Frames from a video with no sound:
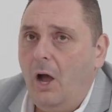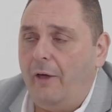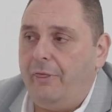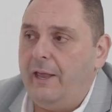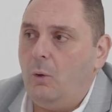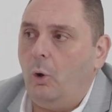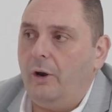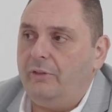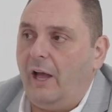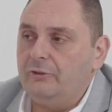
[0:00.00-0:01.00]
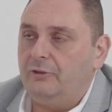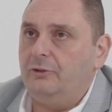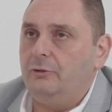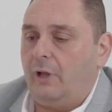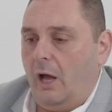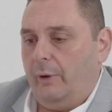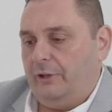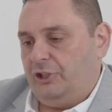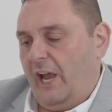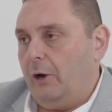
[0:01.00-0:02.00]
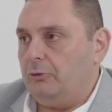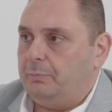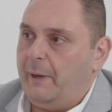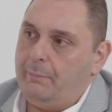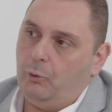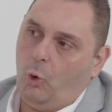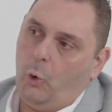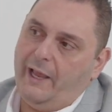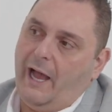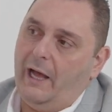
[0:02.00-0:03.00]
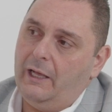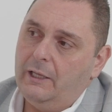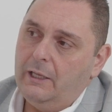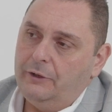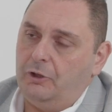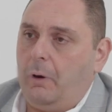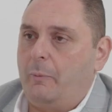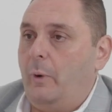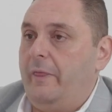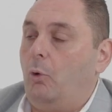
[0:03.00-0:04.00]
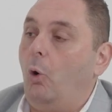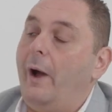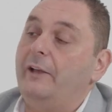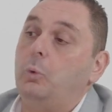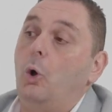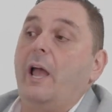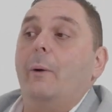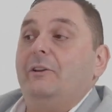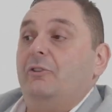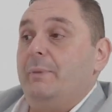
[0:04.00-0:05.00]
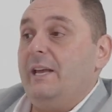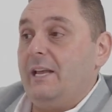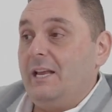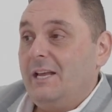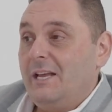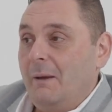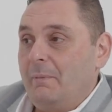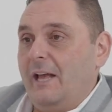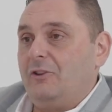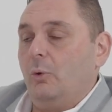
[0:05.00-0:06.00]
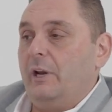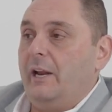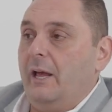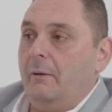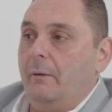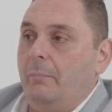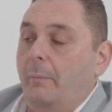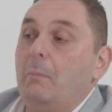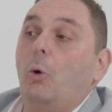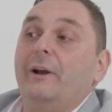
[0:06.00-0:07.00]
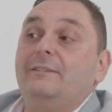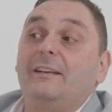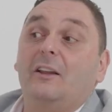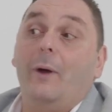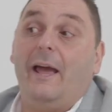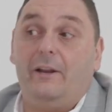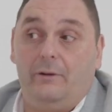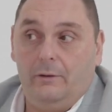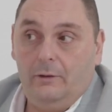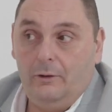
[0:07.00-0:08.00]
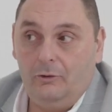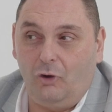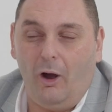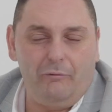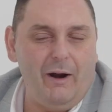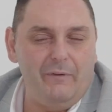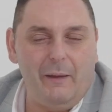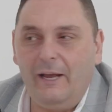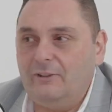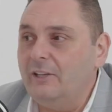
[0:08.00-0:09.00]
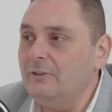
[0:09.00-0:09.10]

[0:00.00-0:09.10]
I think what it does do, though, it channels people quicker to probably where they always were going to be, but they do it in a probably more accelerated time frame, if that makes sense.